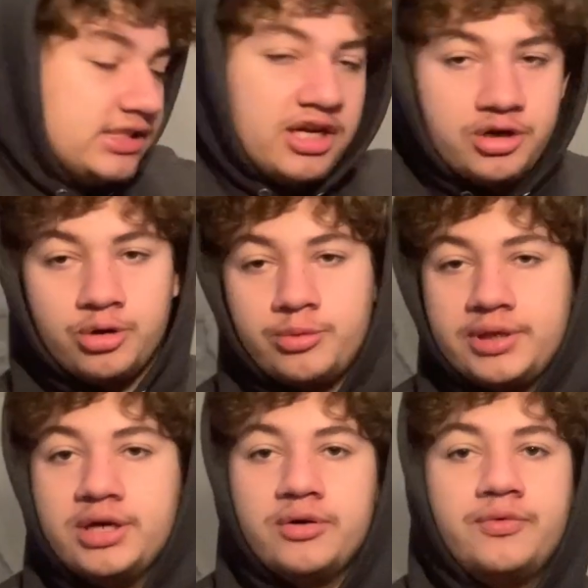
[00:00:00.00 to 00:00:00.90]
I normally
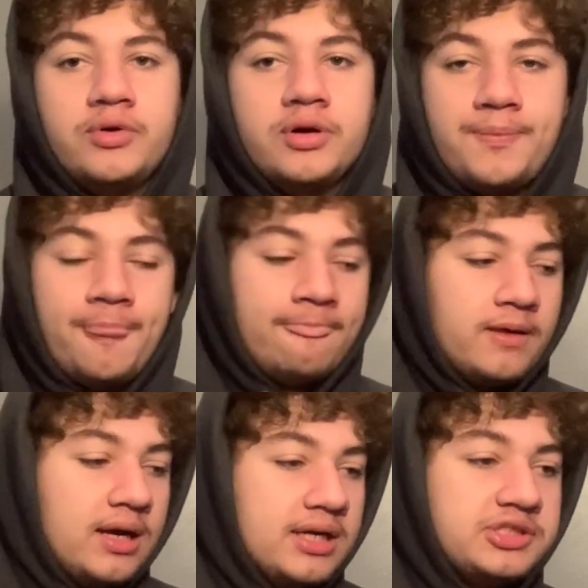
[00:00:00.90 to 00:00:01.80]
go for,
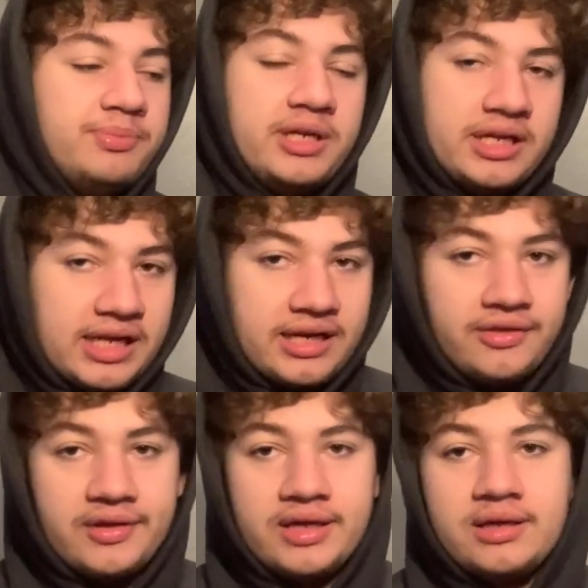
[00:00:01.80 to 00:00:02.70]
spinning
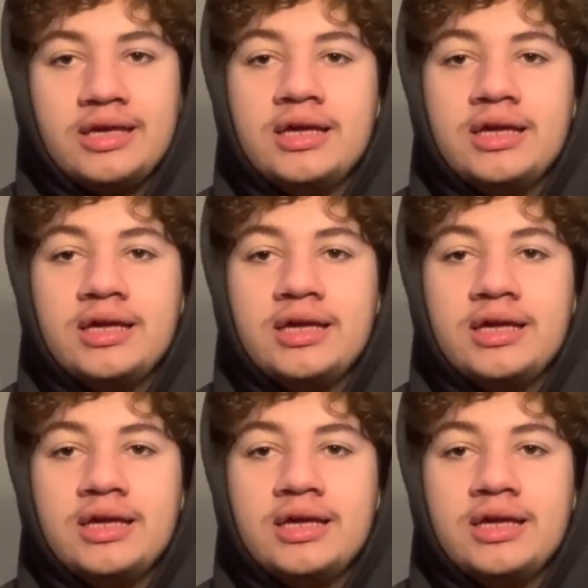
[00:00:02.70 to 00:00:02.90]
anything.